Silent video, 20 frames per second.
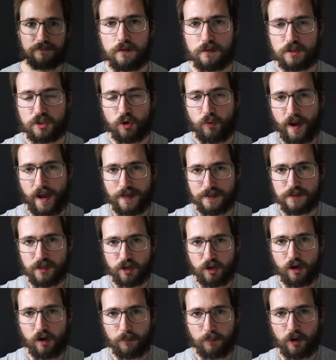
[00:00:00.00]
So as the
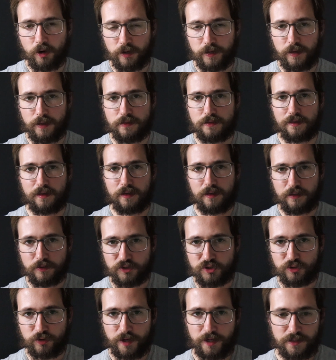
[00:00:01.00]
car market
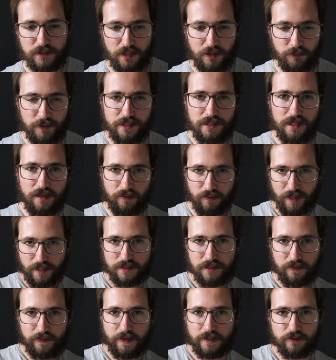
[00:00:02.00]
constricts and we see
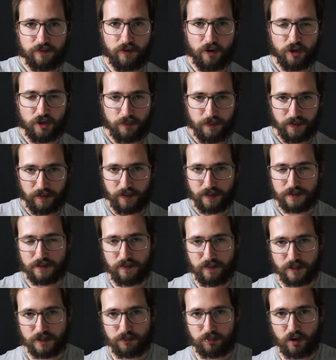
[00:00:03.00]
less and less volume and less
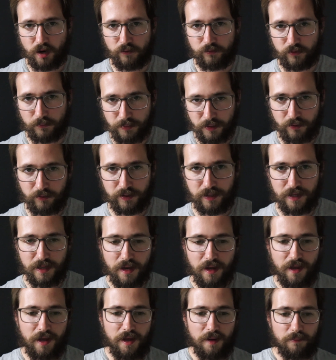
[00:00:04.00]
profitability,
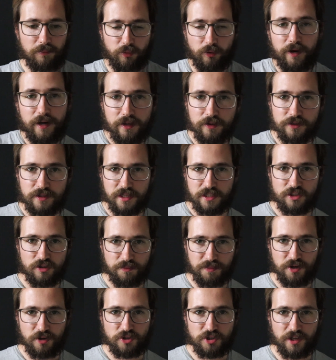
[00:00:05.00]
Pareto's
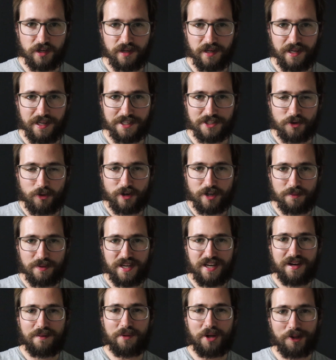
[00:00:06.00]
distribution is going to
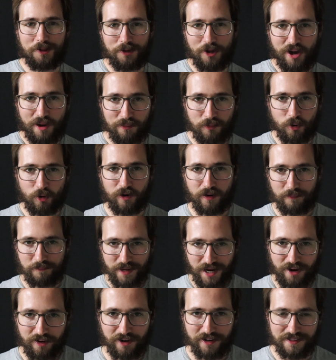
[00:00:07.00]
become a lot more
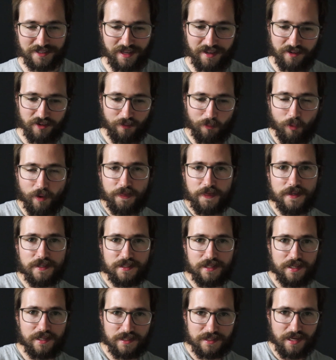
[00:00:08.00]
apparent. And what
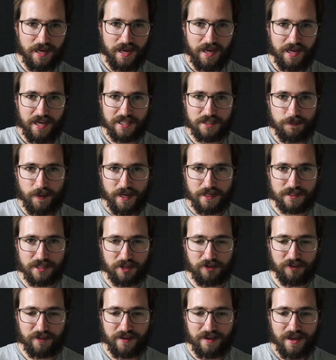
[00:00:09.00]
this is
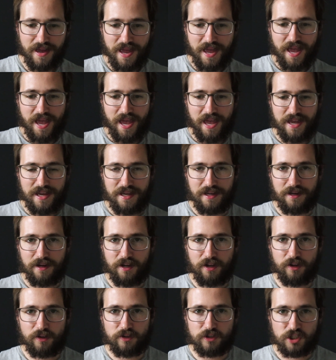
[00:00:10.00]
basically a
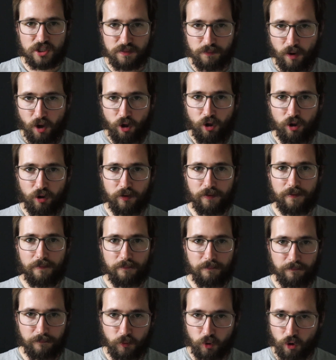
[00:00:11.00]
small
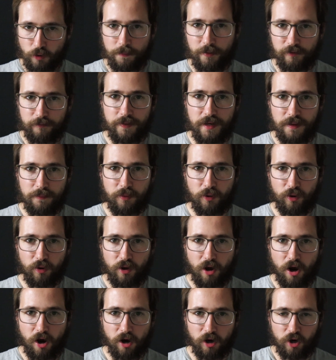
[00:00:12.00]
group of
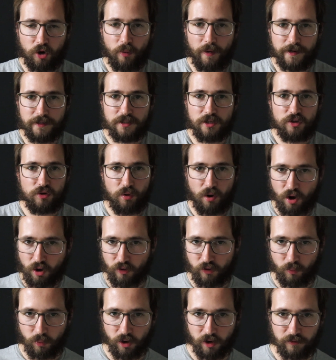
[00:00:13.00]
people are going to do
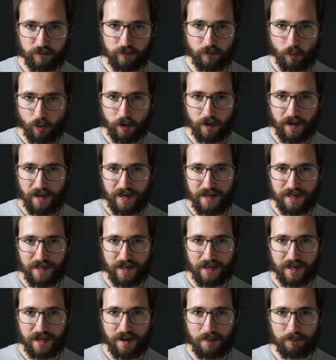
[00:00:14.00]
all the work for
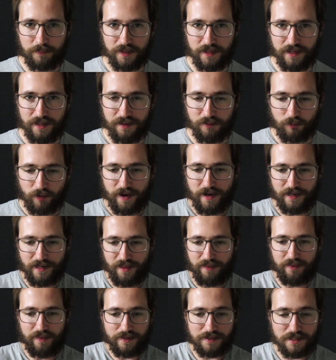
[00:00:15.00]
a company, right?
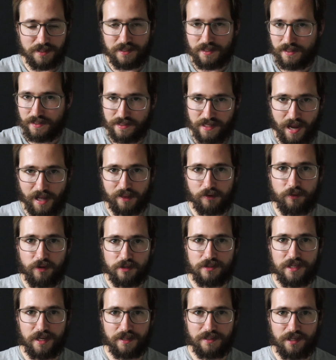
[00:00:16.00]
And this is exactly what
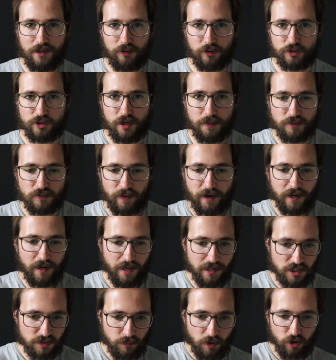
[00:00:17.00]
you see at dealerships, right?
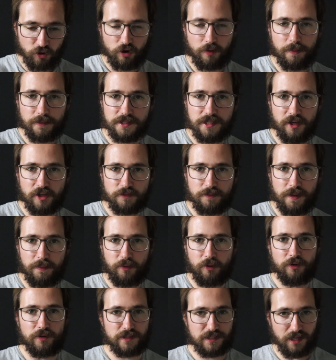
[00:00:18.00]
A small group of
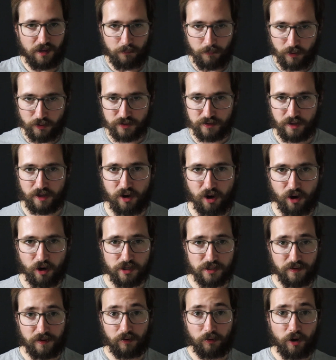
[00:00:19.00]
salespeople sell most of the
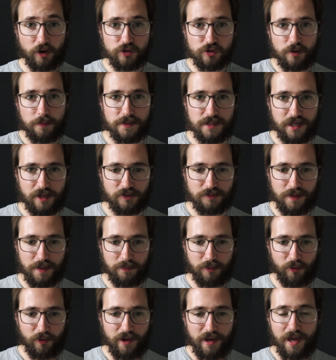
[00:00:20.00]
cars, and then a large group of
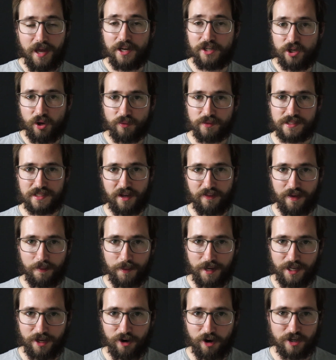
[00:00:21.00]
salespeople don't sell that
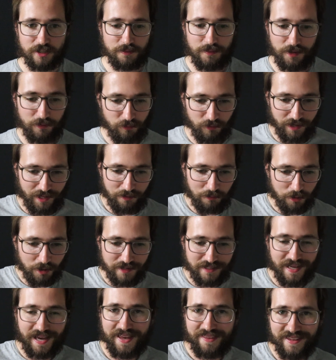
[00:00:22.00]
many cars. I mean, when I
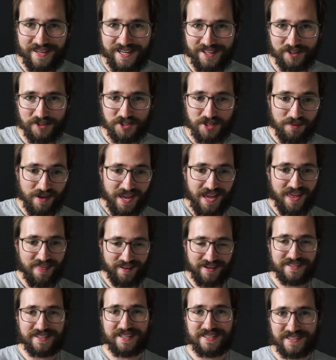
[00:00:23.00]
worked at a dealership,
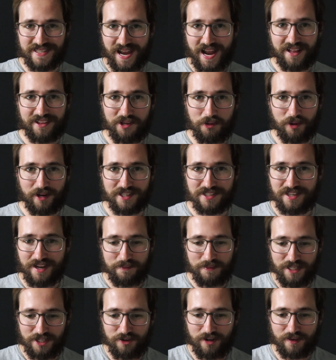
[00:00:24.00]
that is exactly what I saw.
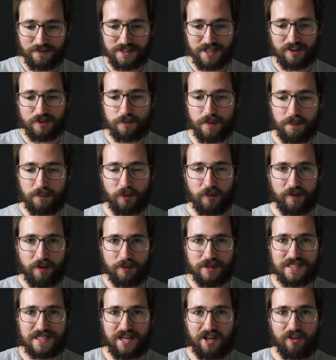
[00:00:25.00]
I mean, you'd have salespeople that
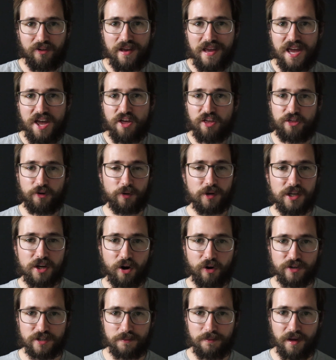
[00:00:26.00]
would sell 30
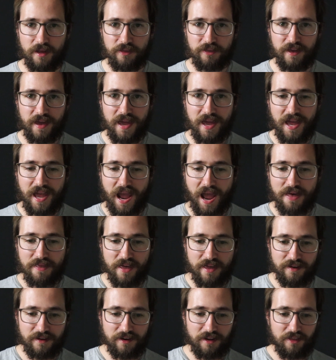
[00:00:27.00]
cars a month, and
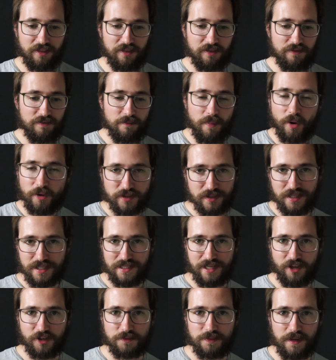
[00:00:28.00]
then most of the
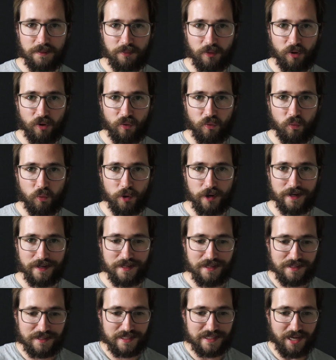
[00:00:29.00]
salespeople
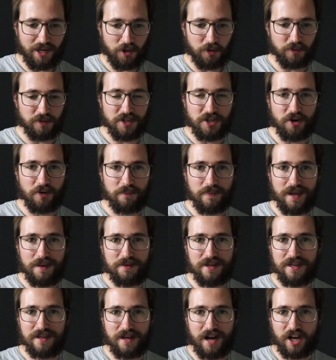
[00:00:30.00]
would sell,
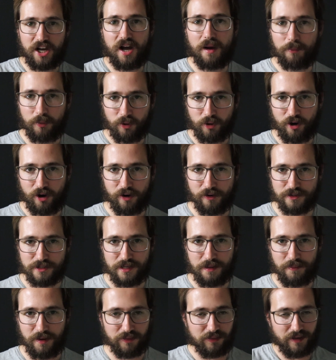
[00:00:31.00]
maybe a couple cars
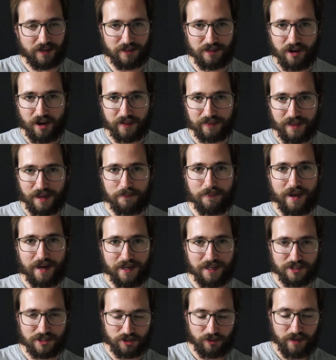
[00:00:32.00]
a month, like not that
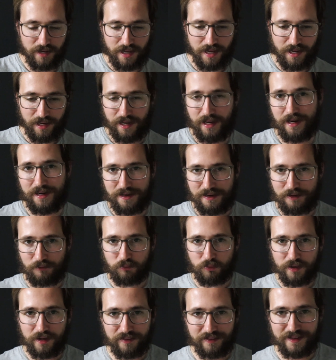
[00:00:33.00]
many. And so
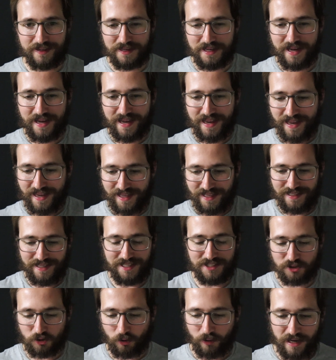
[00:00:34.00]

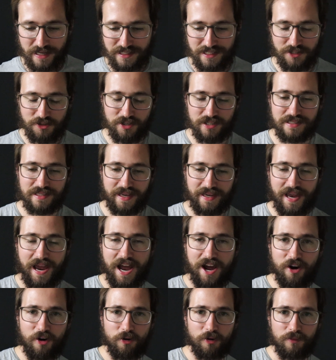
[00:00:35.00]
it's crazy just like
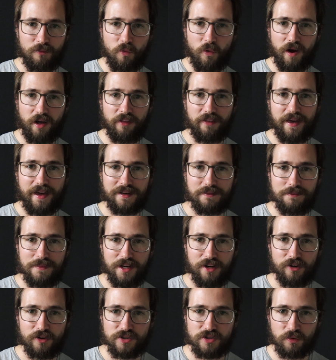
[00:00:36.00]
how well that
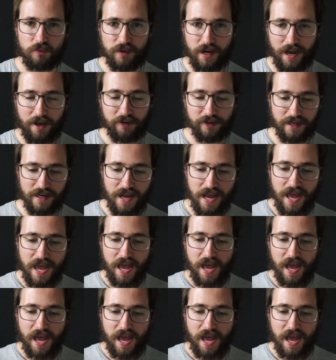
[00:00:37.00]
mirrors reality.